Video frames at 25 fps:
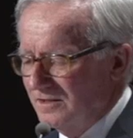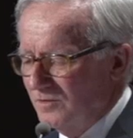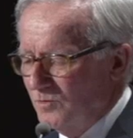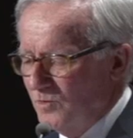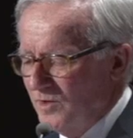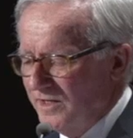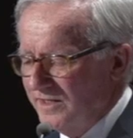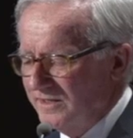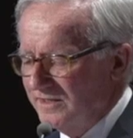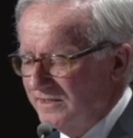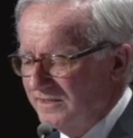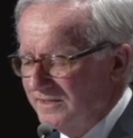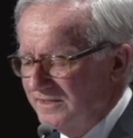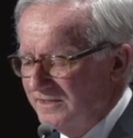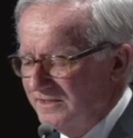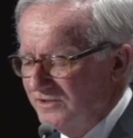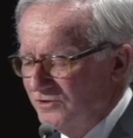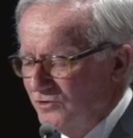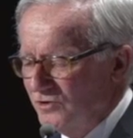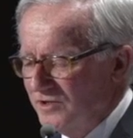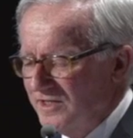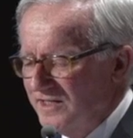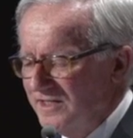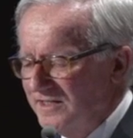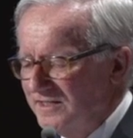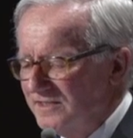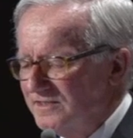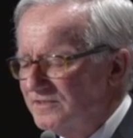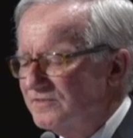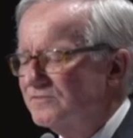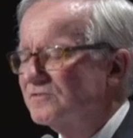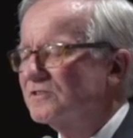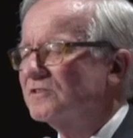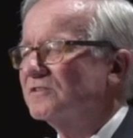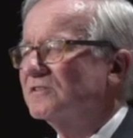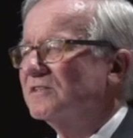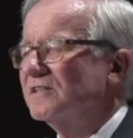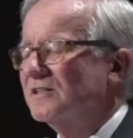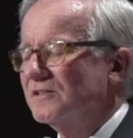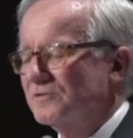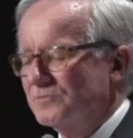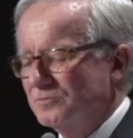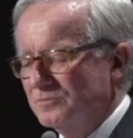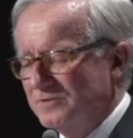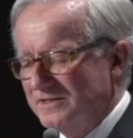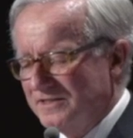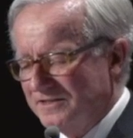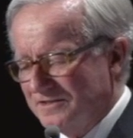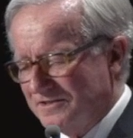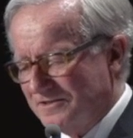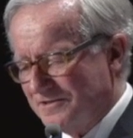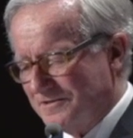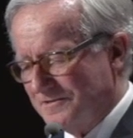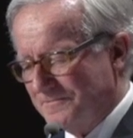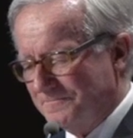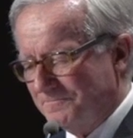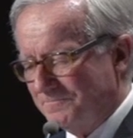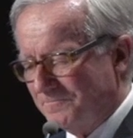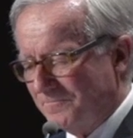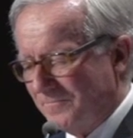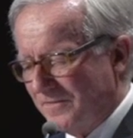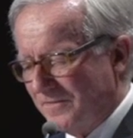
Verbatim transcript: when the Noongars of the southwest